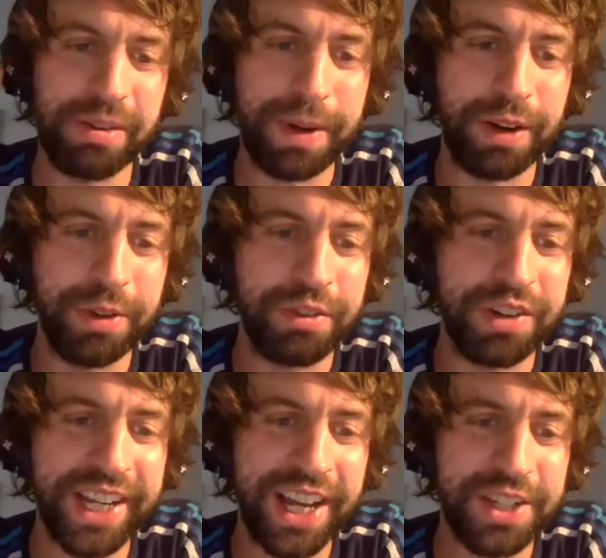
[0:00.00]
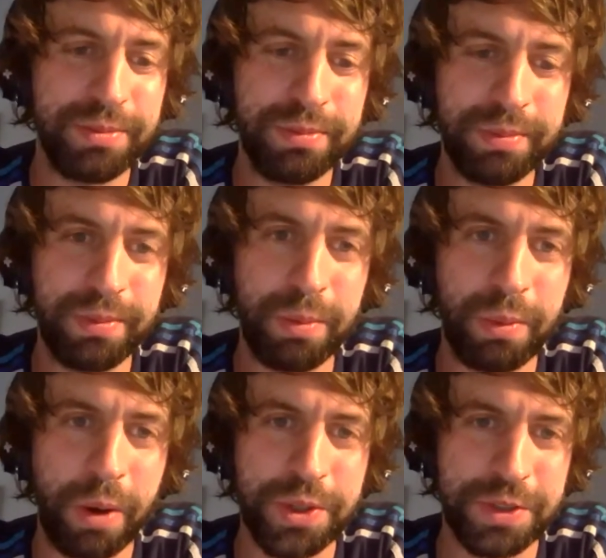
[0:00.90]
him about Rodriguez and
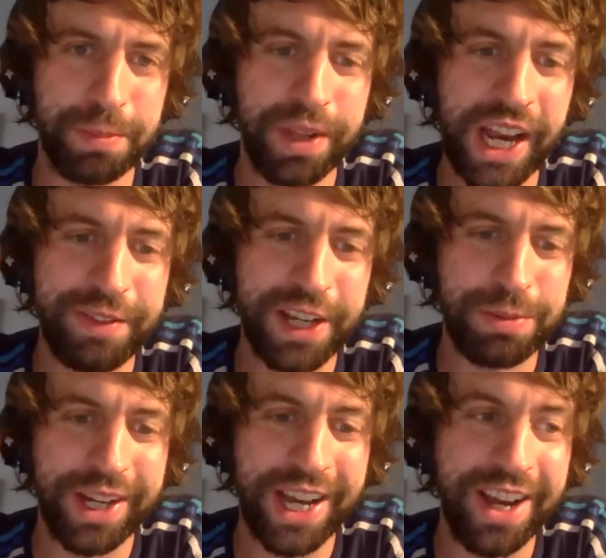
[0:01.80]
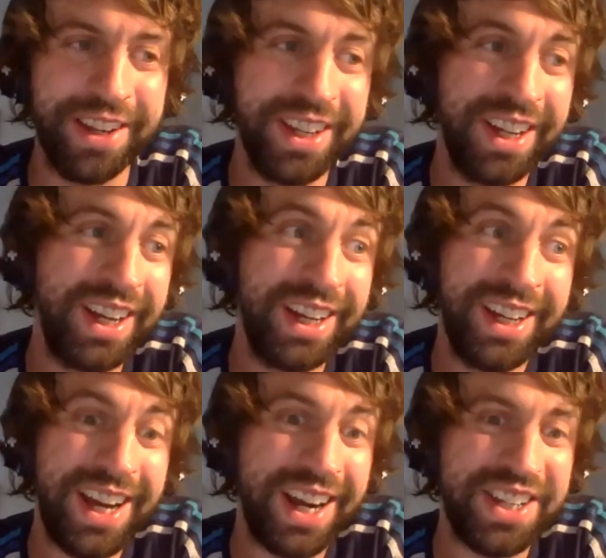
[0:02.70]
what sort of player he thinks we're getting.
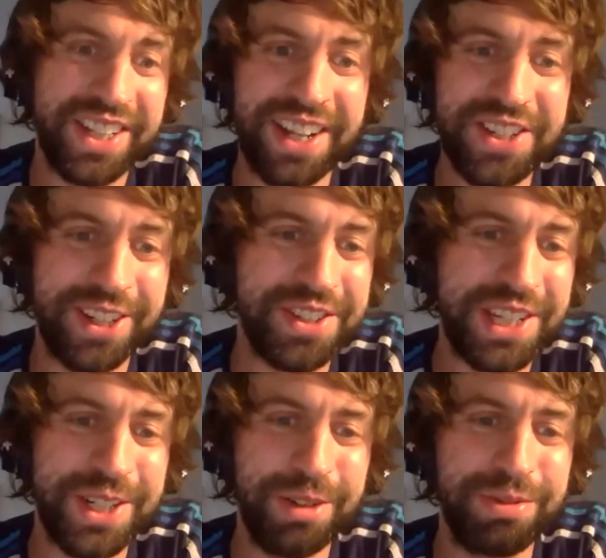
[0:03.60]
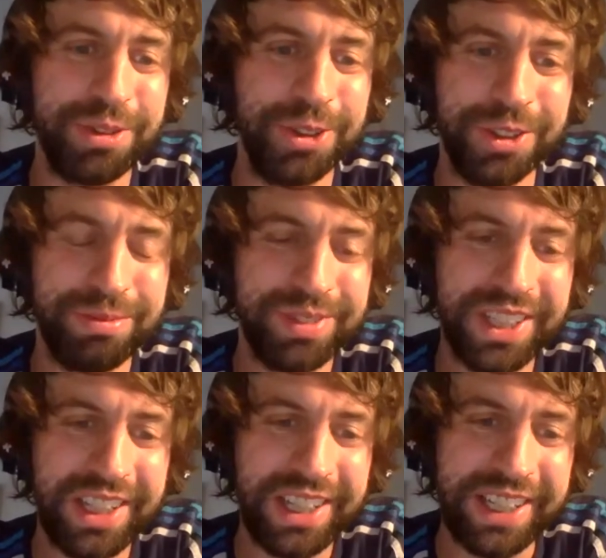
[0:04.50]
And he said, Ancelotti's no fool.
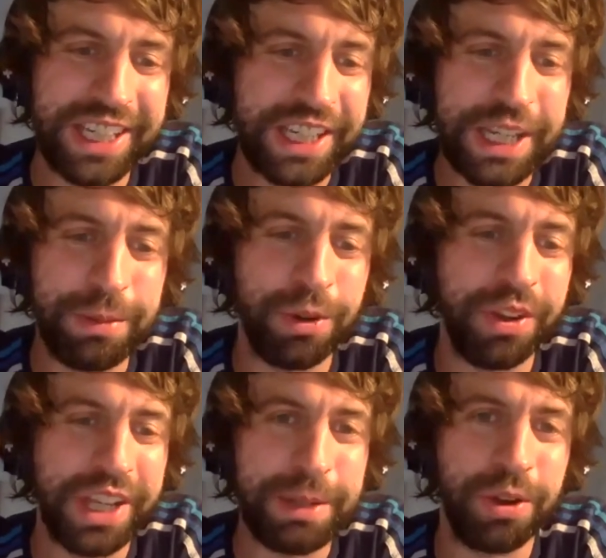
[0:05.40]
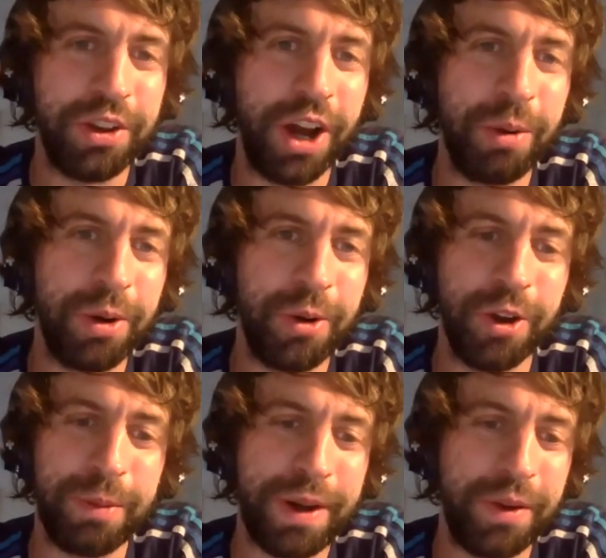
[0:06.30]
He will know all
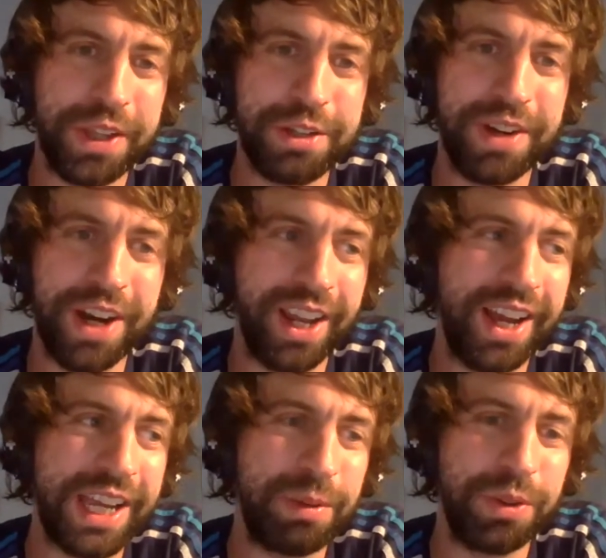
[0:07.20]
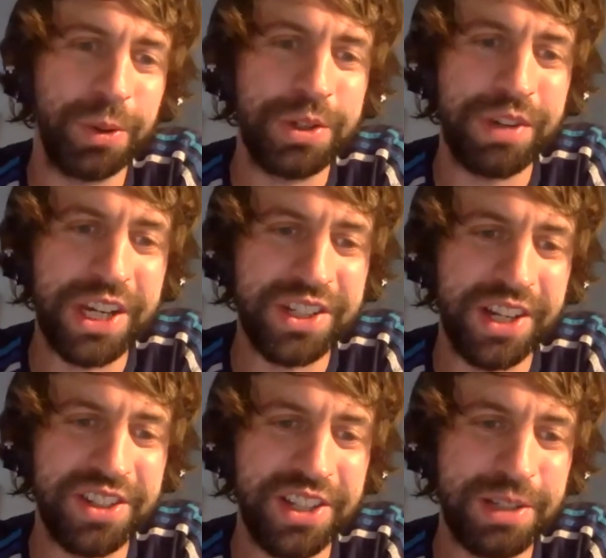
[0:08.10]
about this fella. He'll have done his
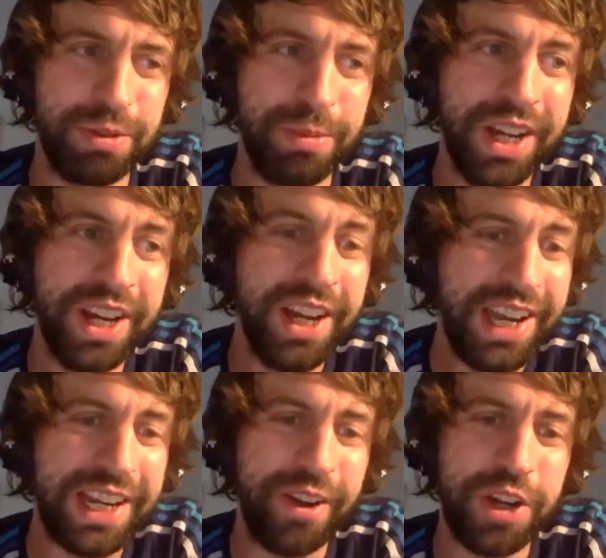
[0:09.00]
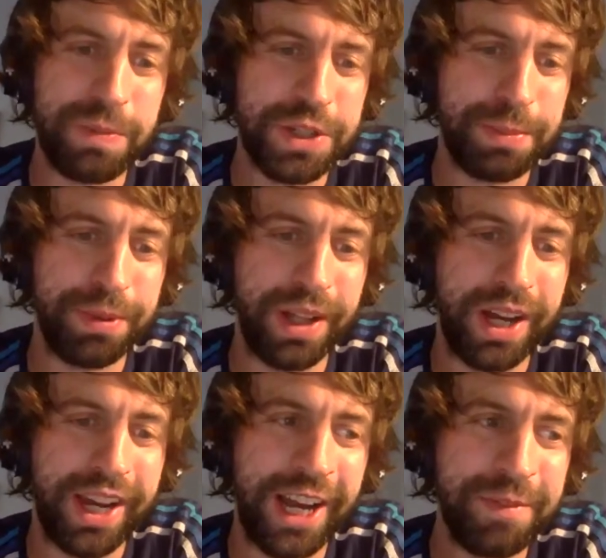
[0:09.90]
research into him. He knows him as a
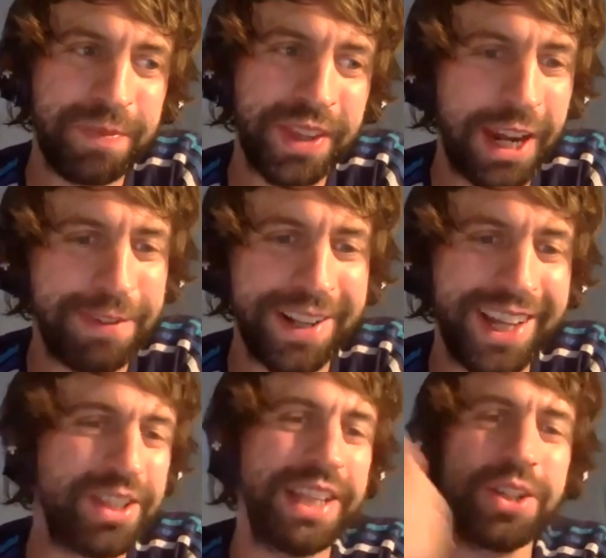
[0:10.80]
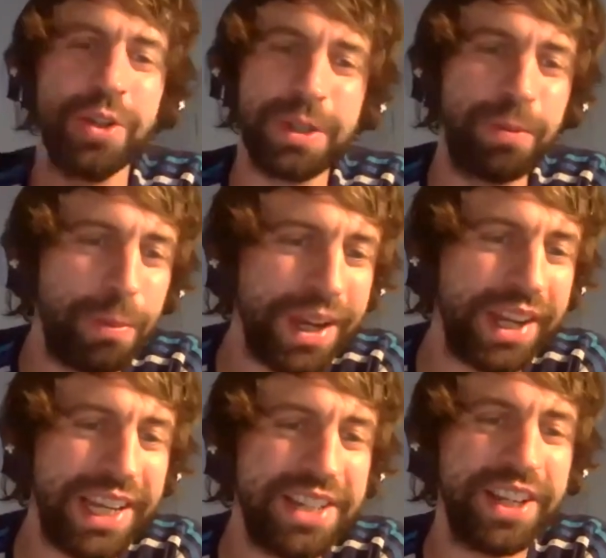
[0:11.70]
player. And I think that did sort of put me at
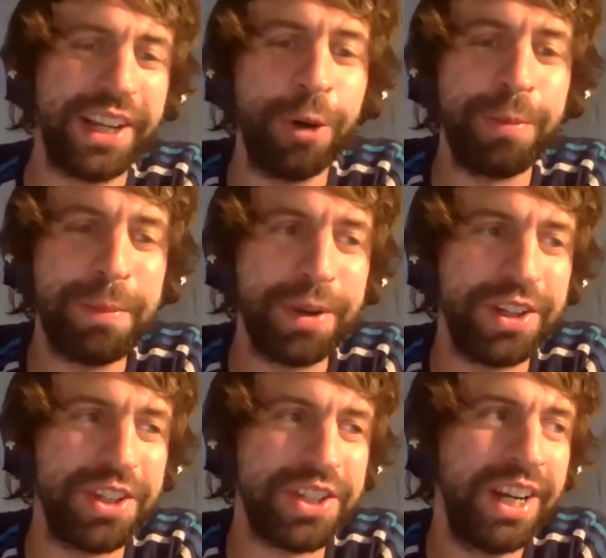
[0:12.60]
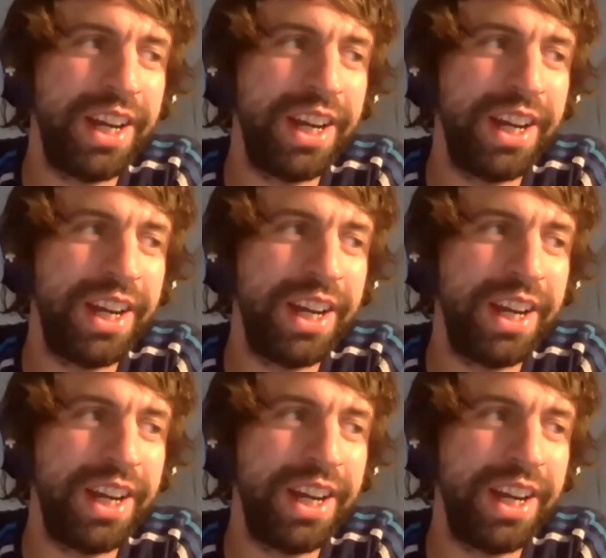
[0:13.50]
ease a little bit, because